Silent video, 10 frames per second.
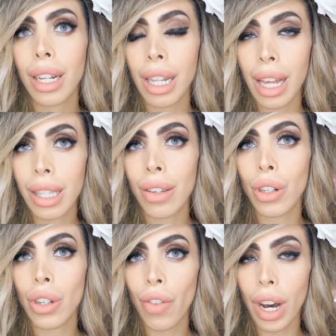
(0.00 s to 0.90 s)

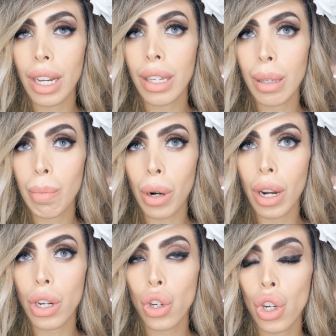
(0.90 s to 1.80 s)
cleanser device
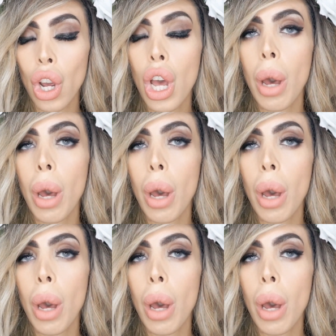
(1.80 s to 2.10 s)
brush,